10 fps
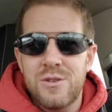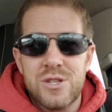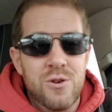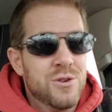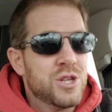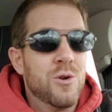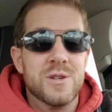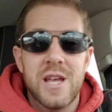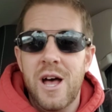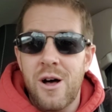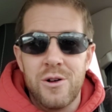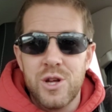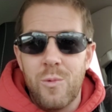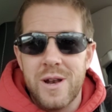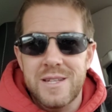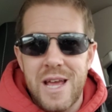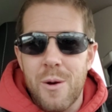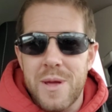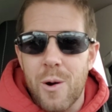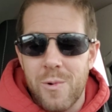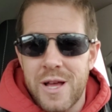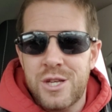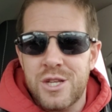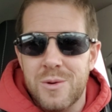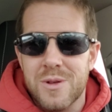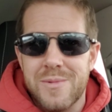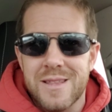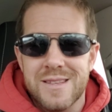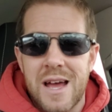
You sure as hell don't want to date or be in a relationship with them like this.